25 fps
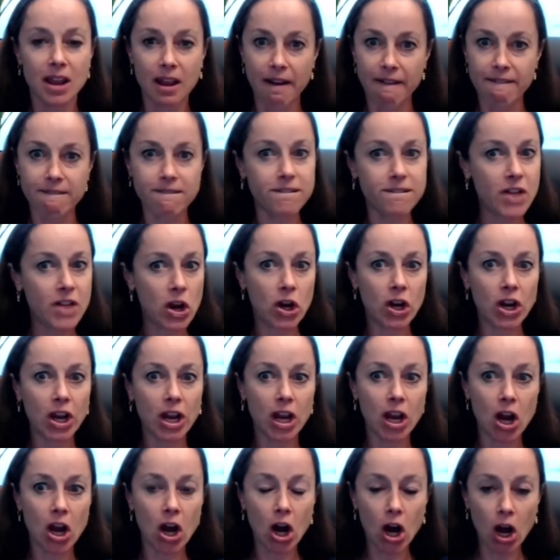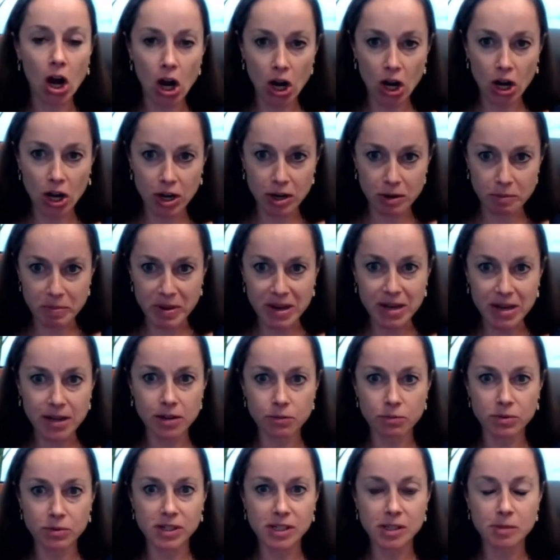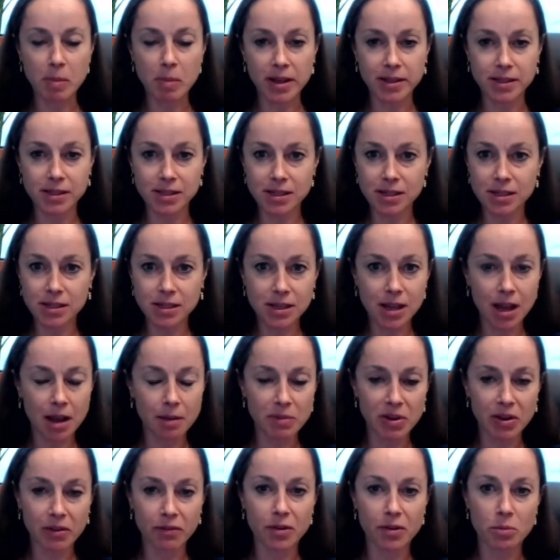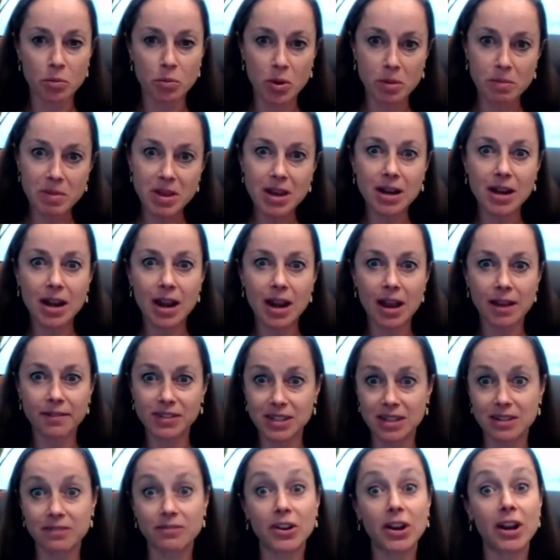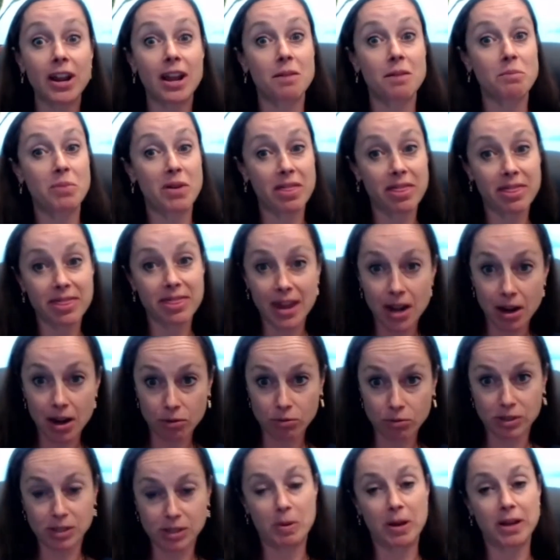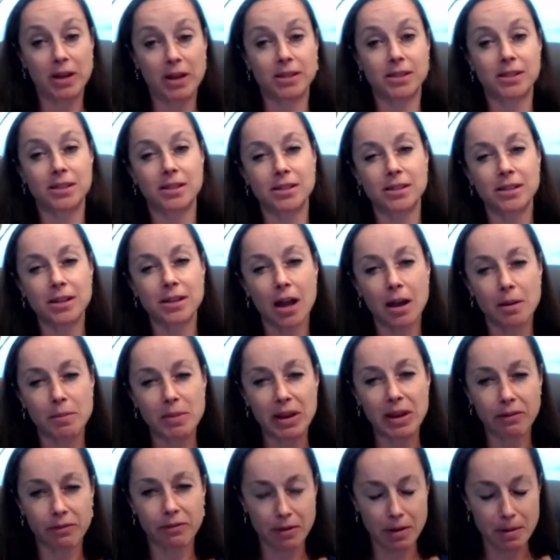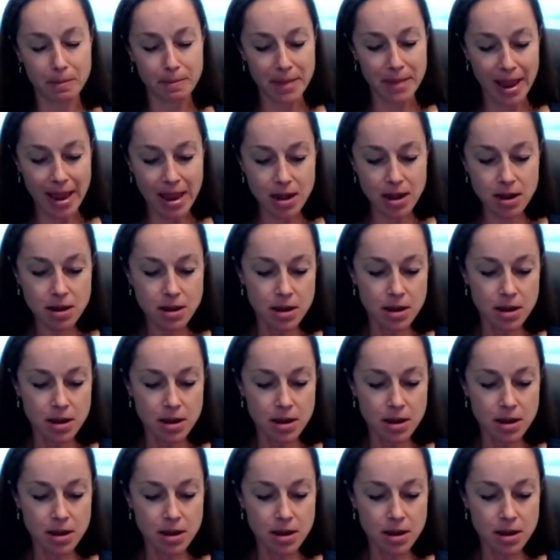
very hard bitten responses coming from women, and I've seen very empathetic responses coming from men.